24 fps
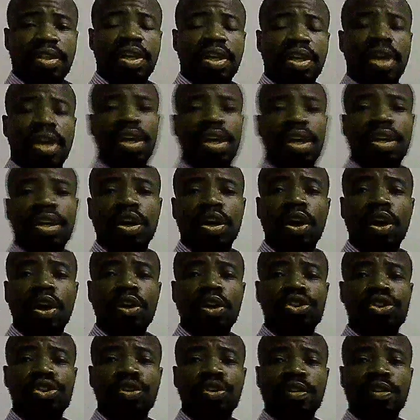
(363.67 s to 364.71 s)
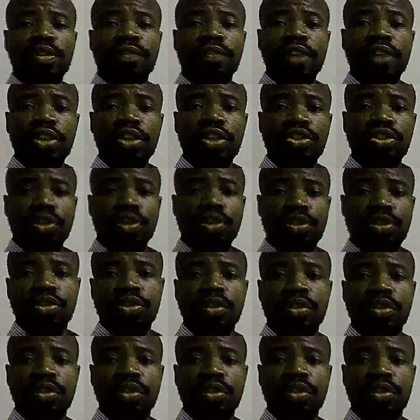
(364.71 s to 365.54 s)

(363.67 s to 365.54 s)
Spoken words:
Then also the vessels,